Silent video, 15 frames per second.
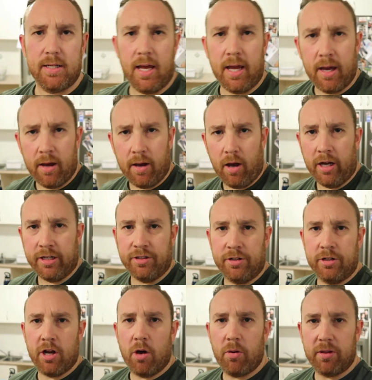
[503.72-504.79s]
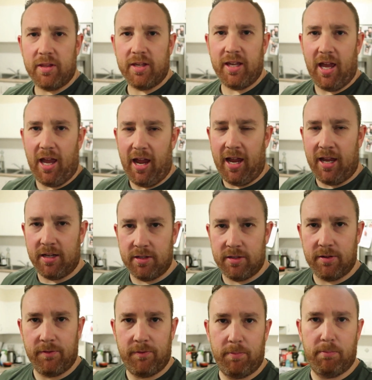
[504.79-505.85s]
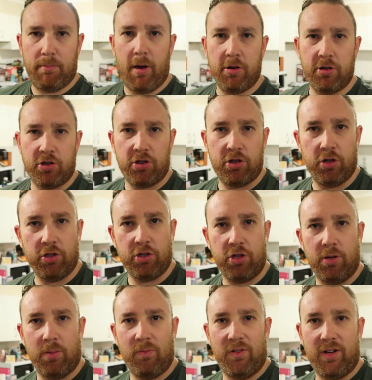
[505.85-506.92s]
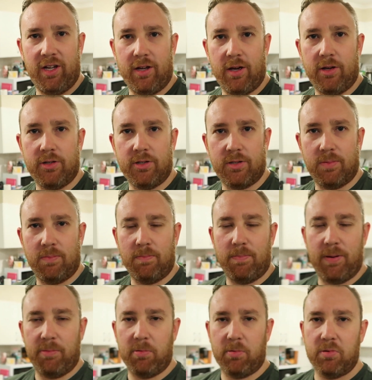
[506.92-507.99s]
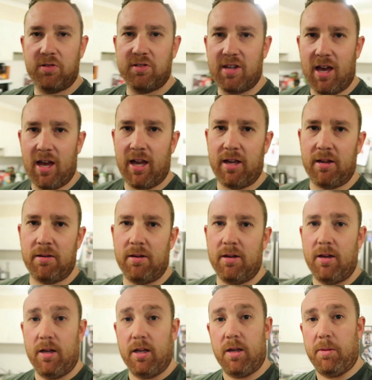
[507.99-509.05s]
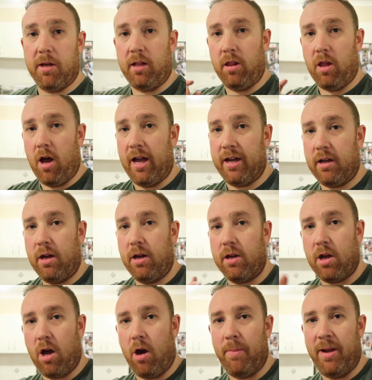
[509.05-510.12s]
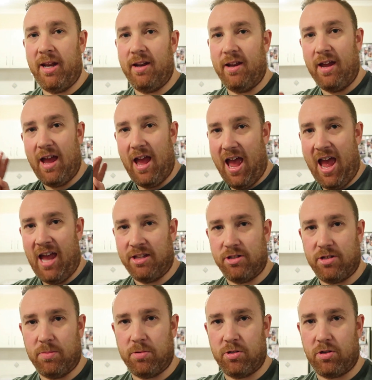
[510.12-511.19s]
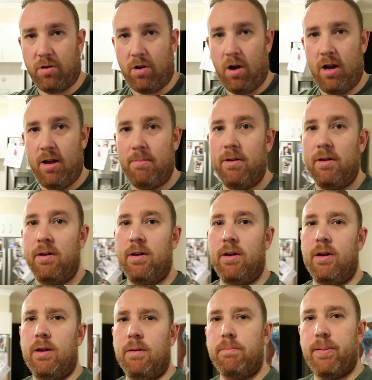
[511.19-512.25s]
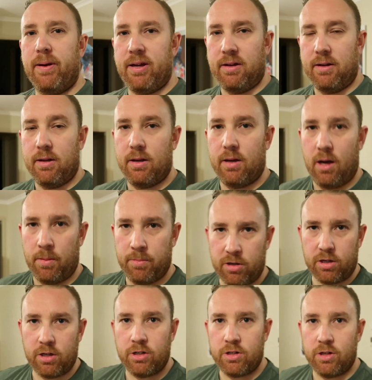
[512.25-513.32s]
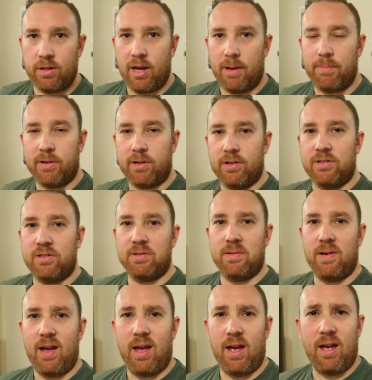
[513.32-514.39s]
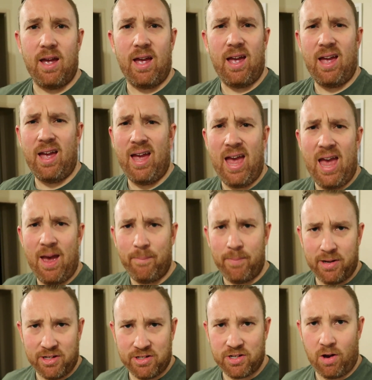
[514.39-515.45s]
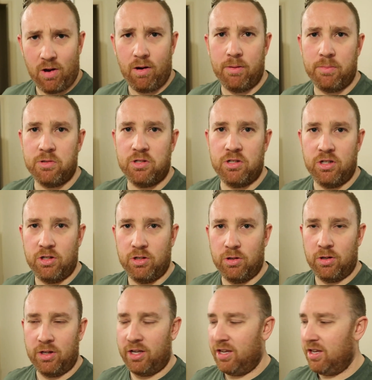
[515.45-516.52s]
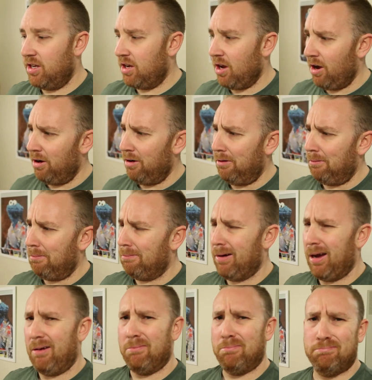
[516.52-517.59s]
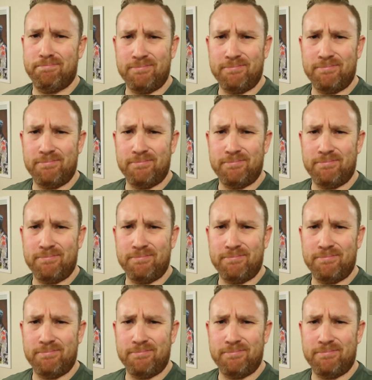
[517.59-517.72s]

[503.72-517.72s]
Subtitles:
Now, I know at the end of most YouTube videos, people will say, give me a like, comment, and subscribe. But I'm not gonna do that, because how many times do you go, well,